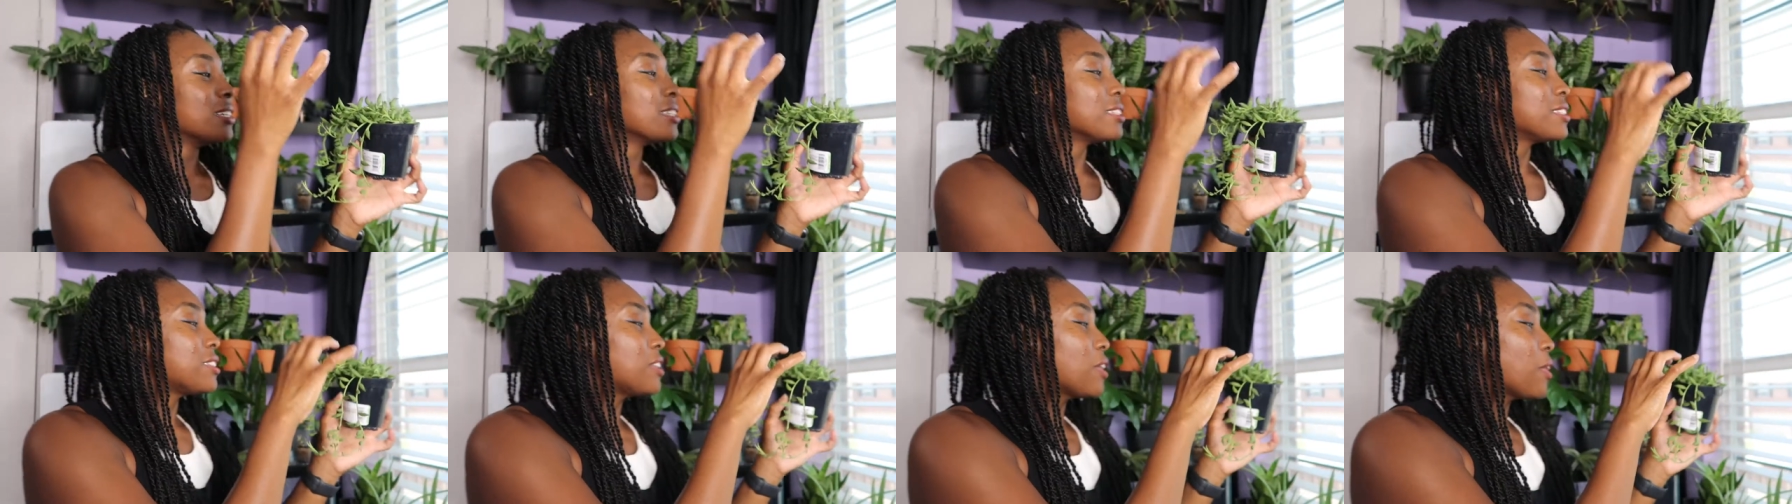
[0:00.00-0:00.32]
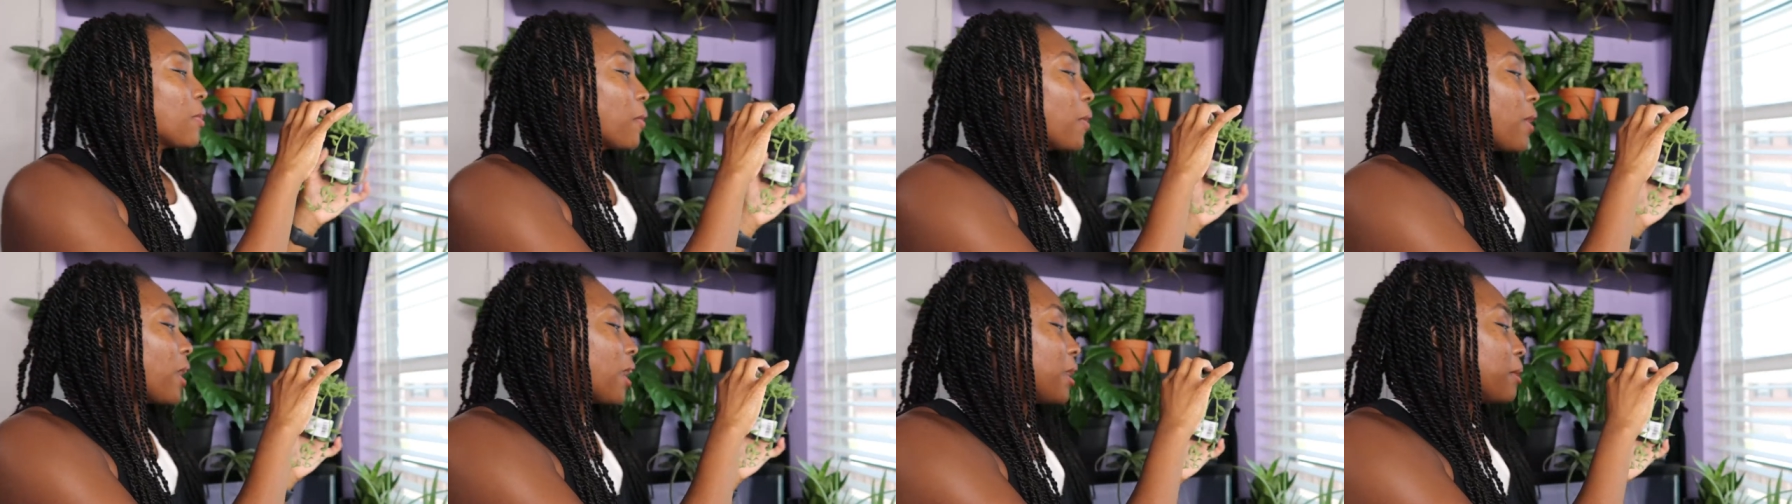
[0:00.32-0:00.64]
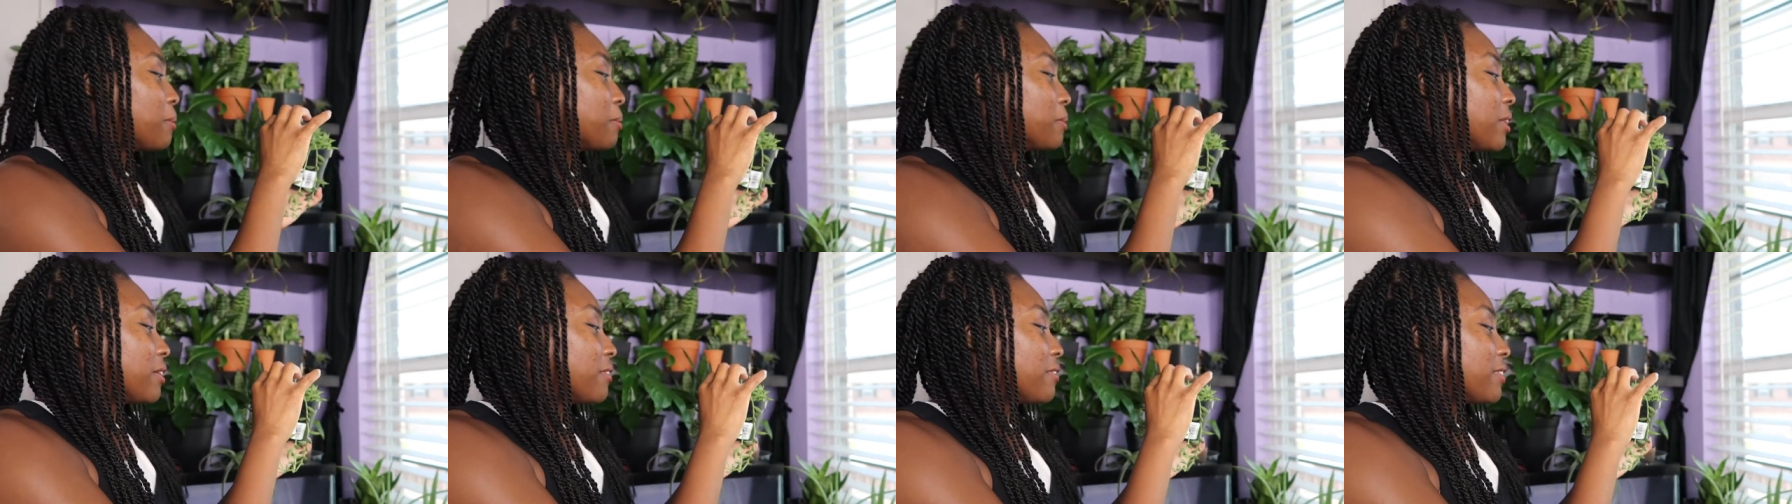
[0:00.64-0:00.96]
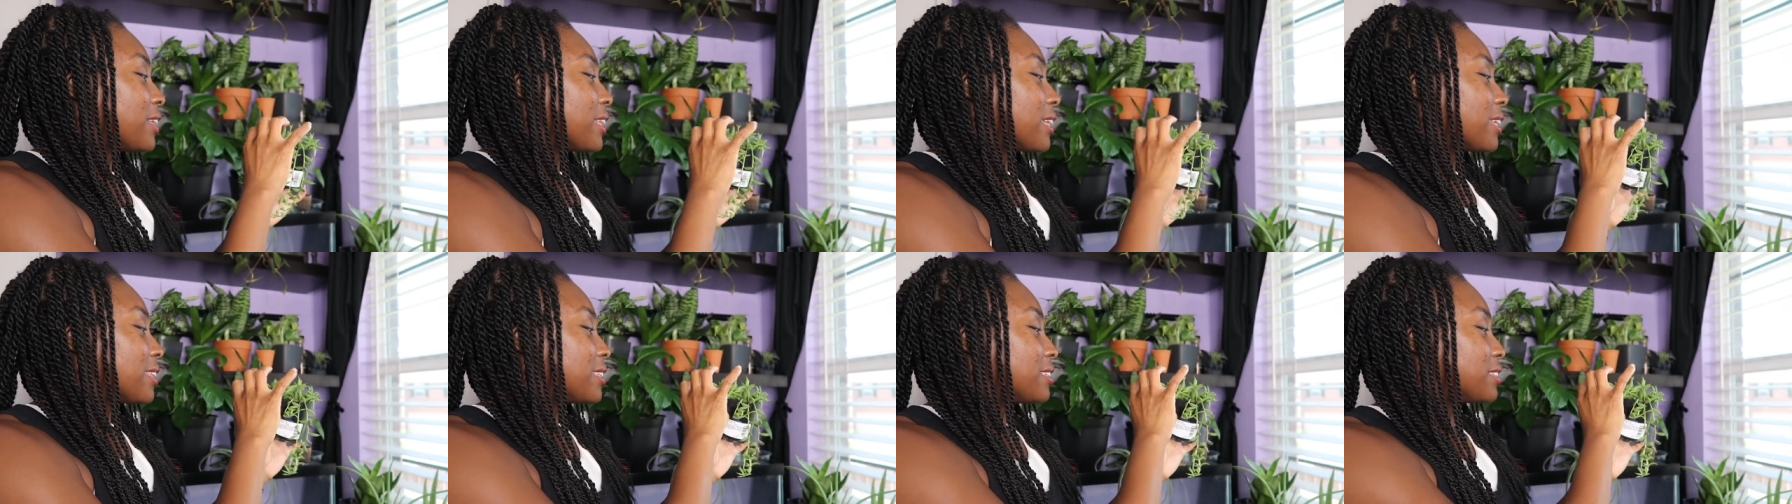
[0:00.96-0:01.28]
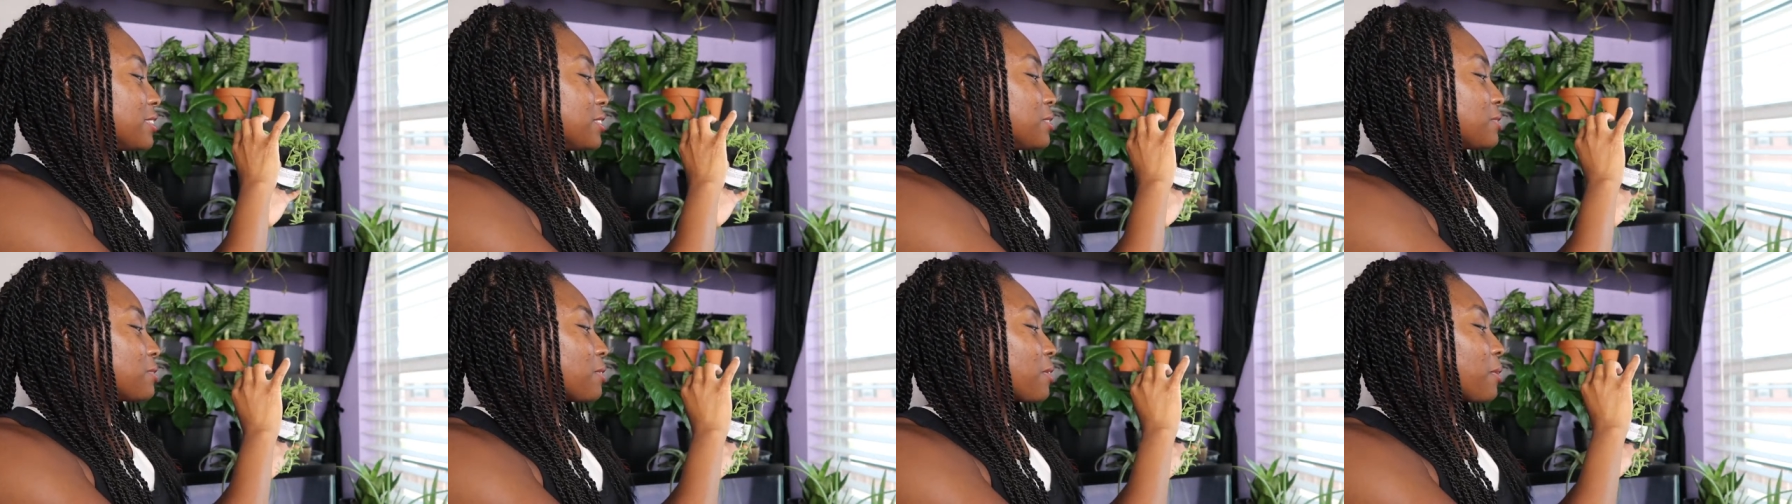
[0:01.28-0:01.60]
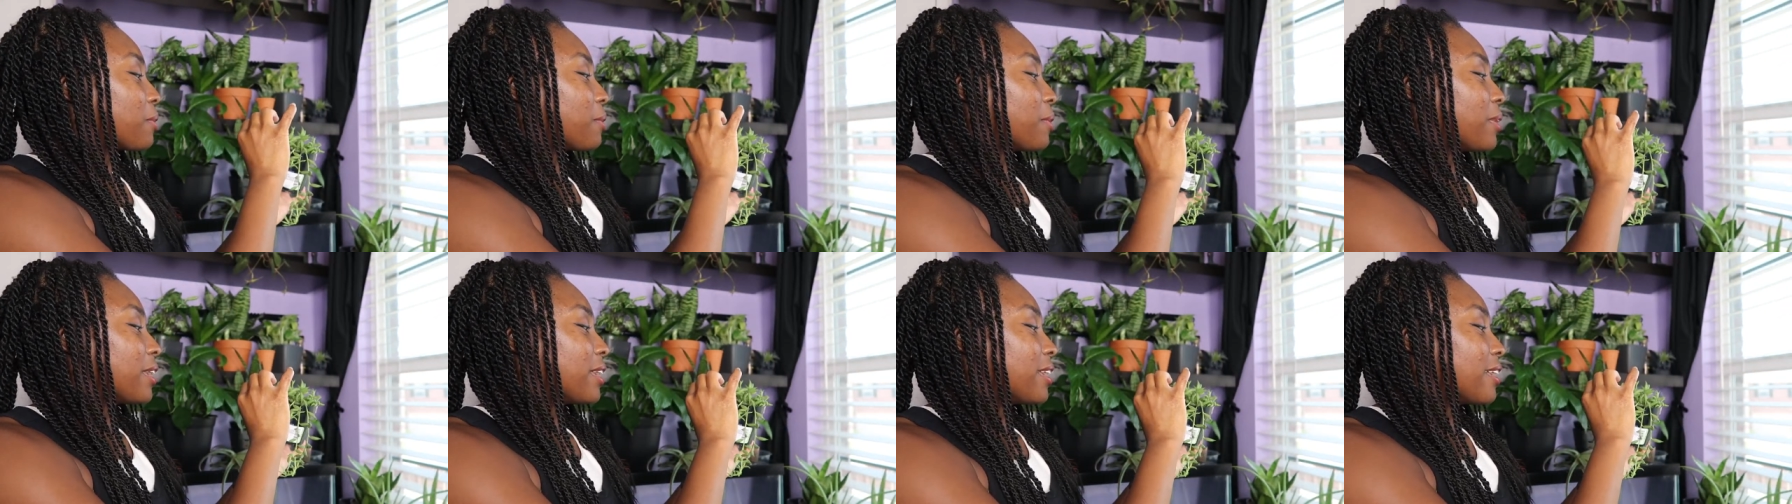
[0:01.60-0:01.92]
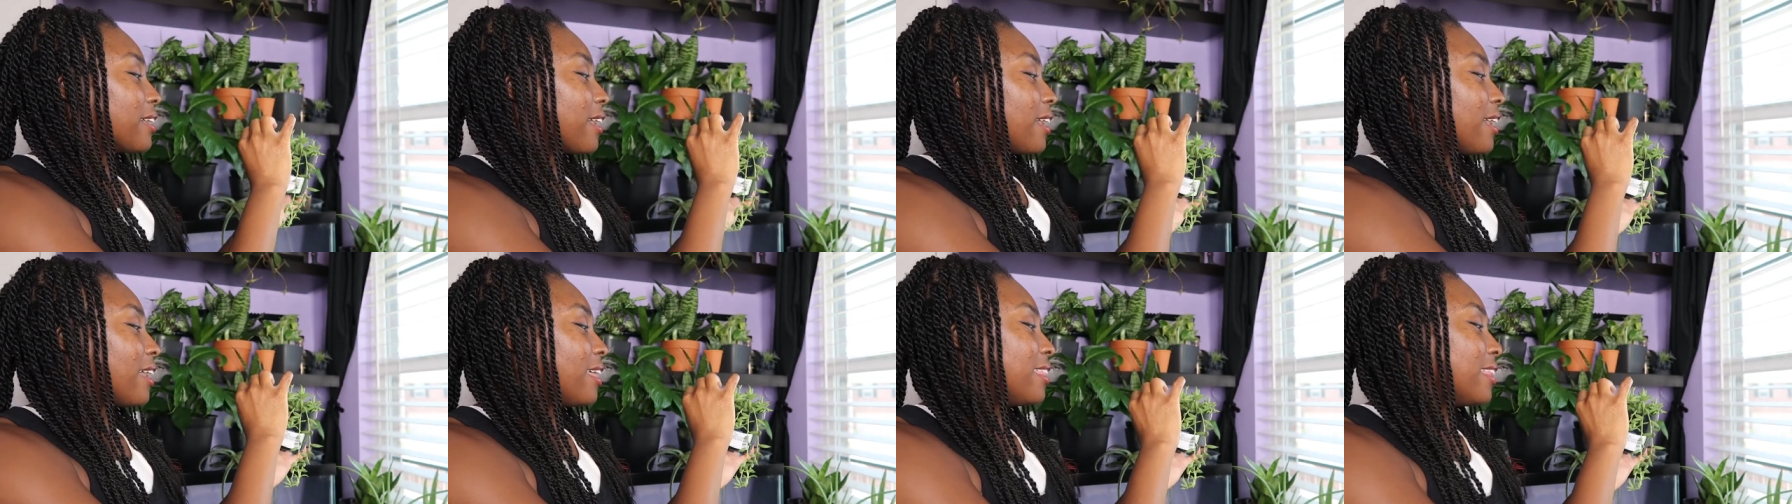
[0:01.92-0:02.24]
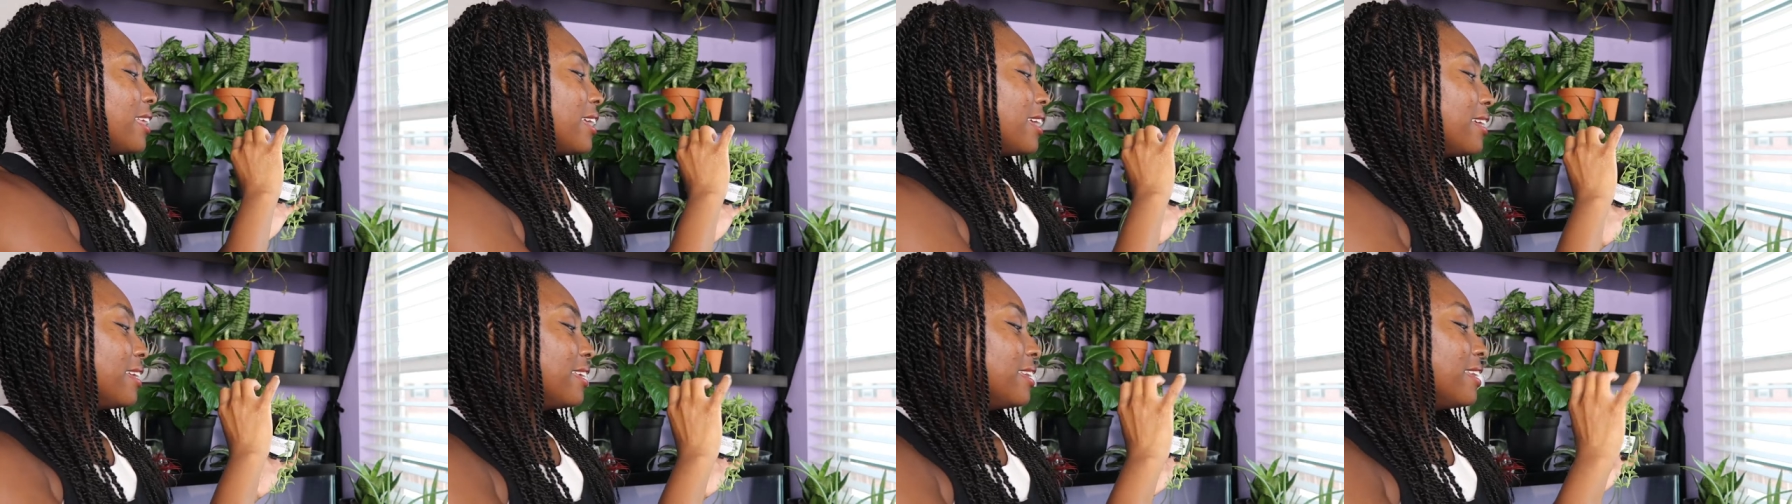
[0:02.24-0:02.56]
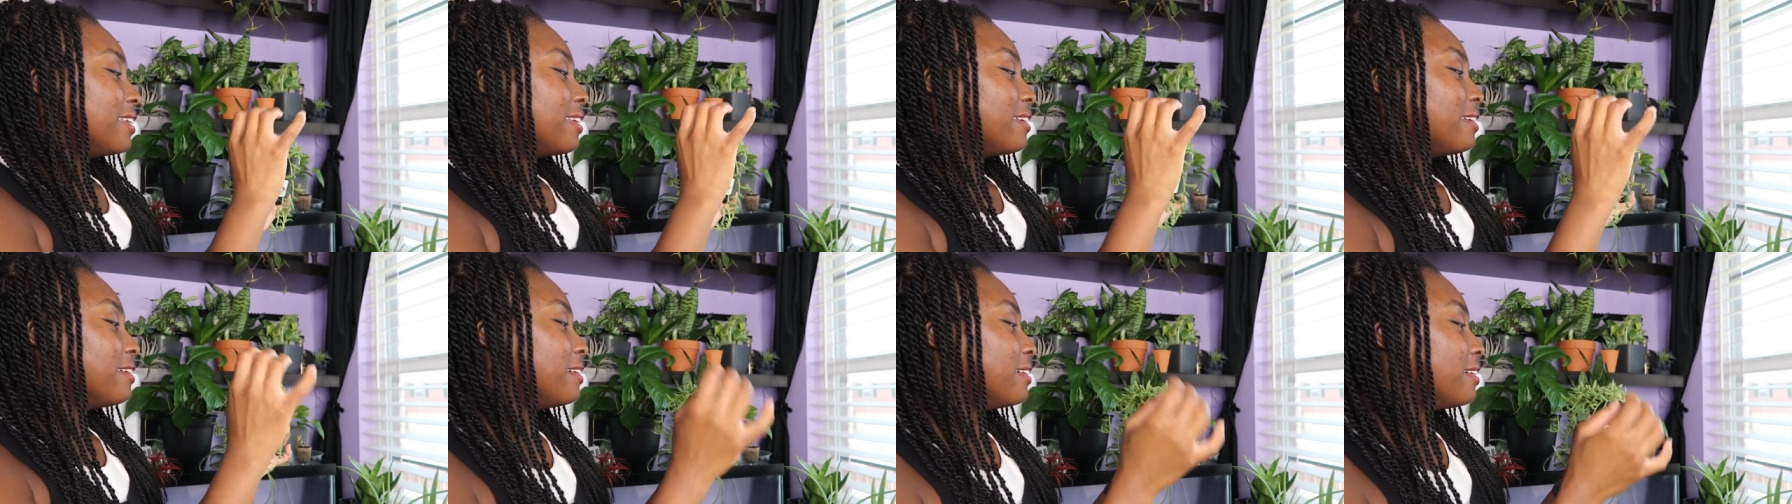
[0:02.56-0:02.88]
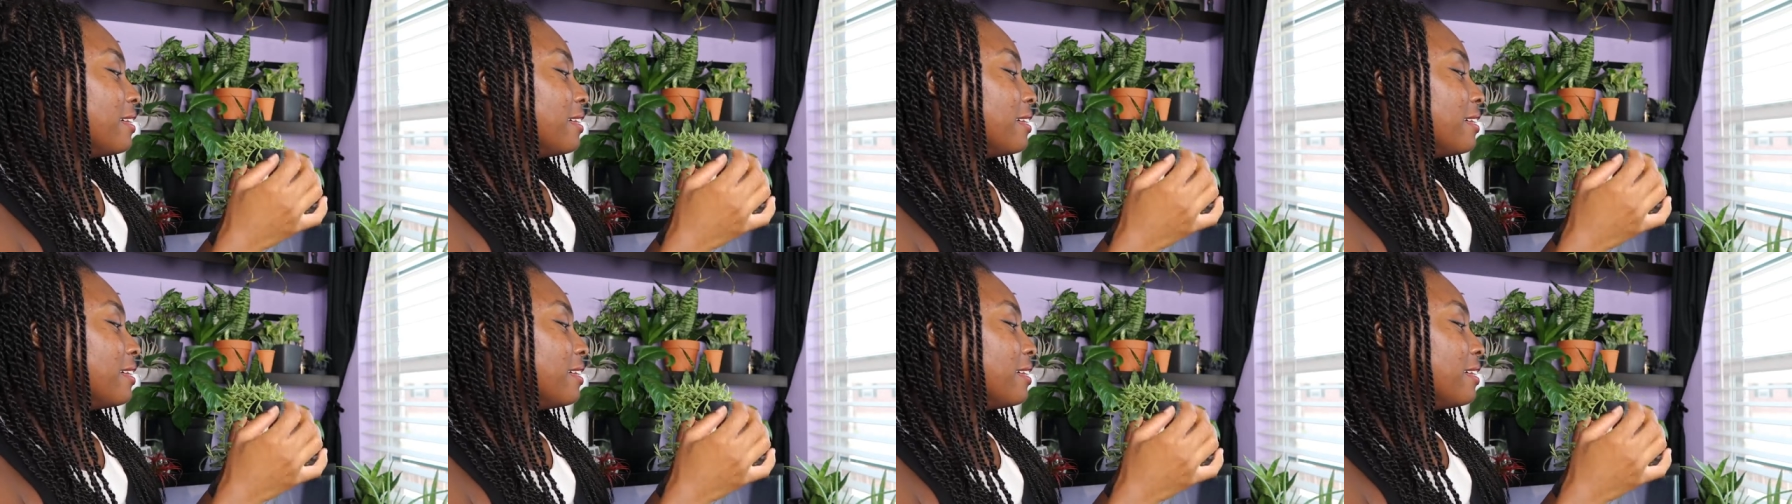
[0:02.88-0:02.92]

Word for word: so I'm loving that this is growing, and then